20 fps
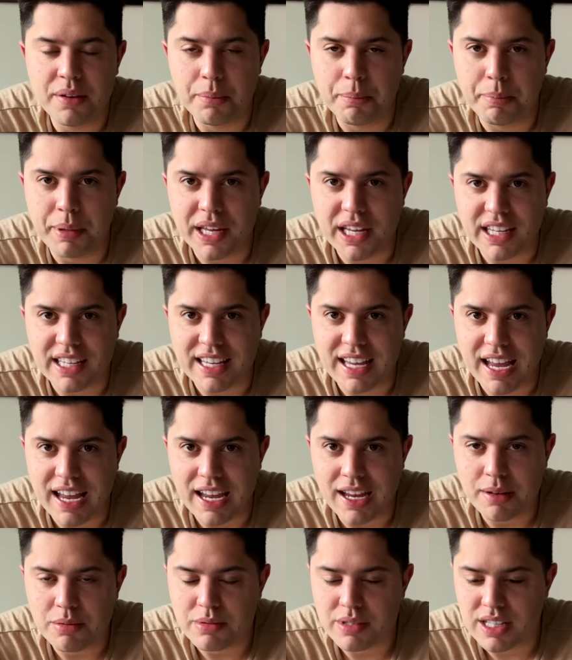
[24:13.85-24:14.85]
big
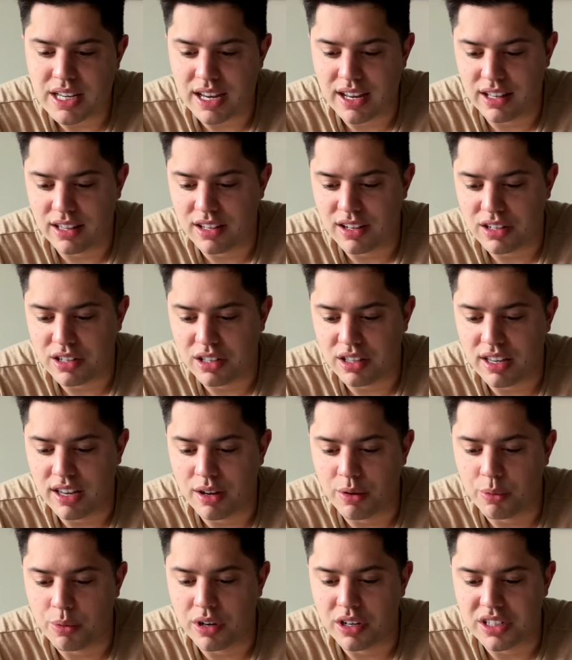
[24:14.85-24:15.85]
games, and luckily
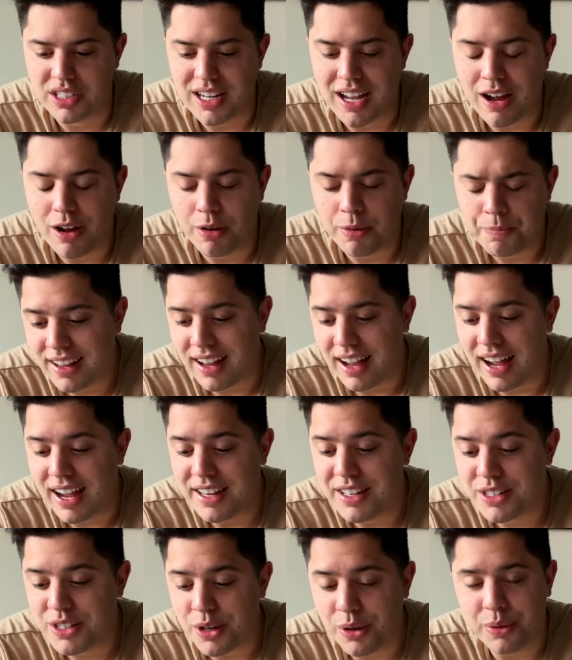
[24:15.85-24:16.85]
it worked out. I
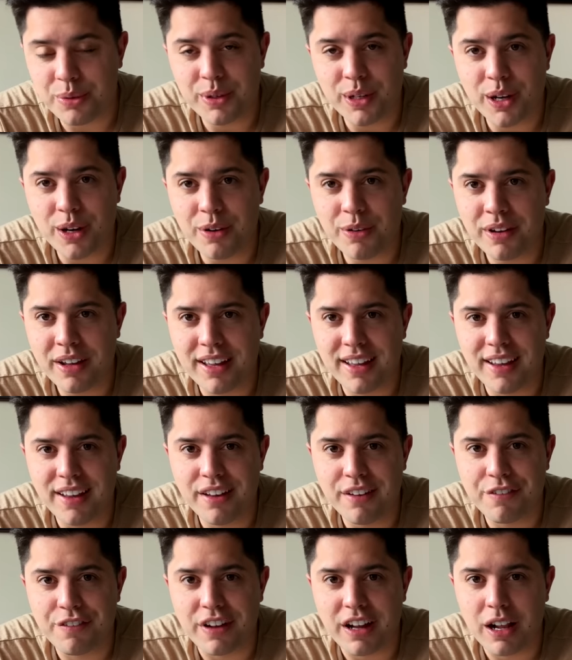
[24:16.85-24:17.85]
don't know
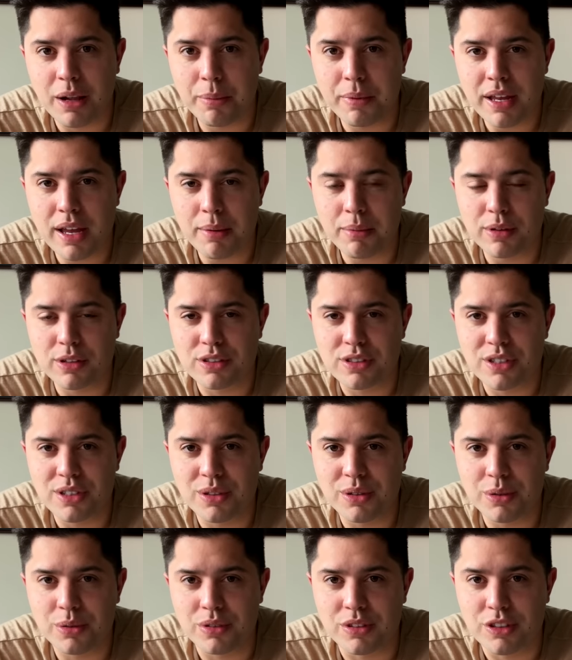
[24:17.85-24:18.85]
if I'll be able
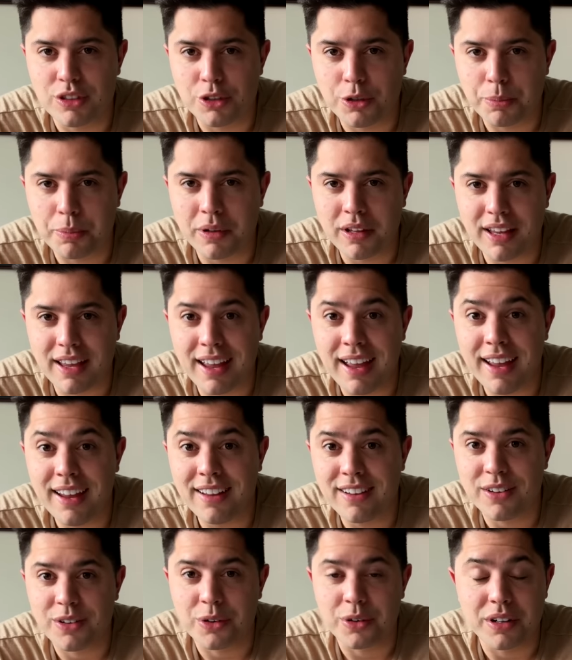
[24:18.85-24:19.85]
to
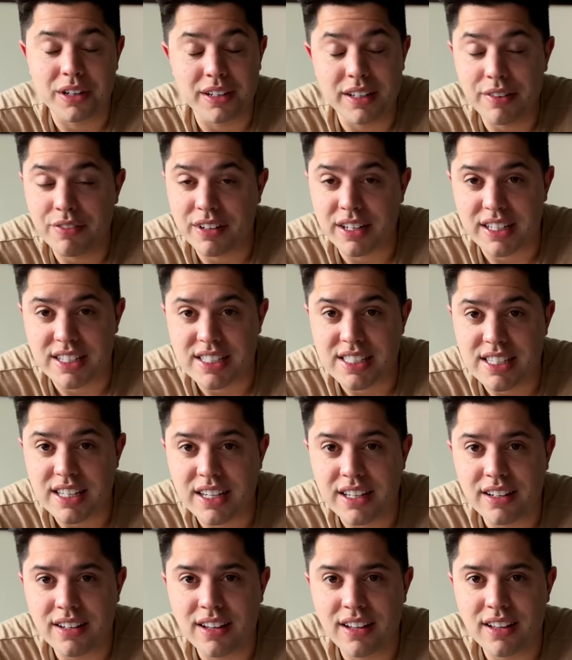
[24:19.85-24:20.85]
duplicate or even
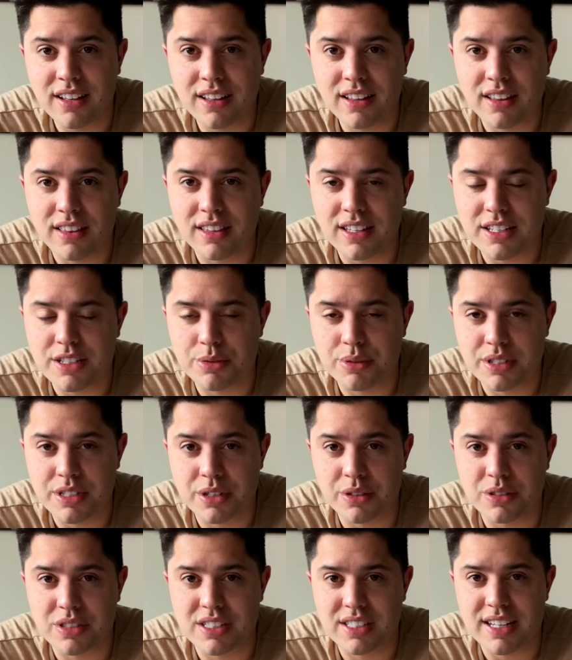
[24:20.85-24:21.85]
exceed these
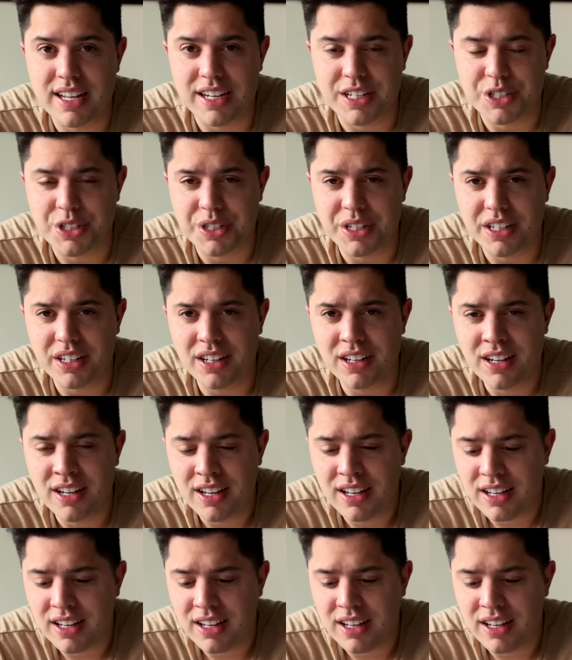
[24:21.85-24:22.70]
results next year.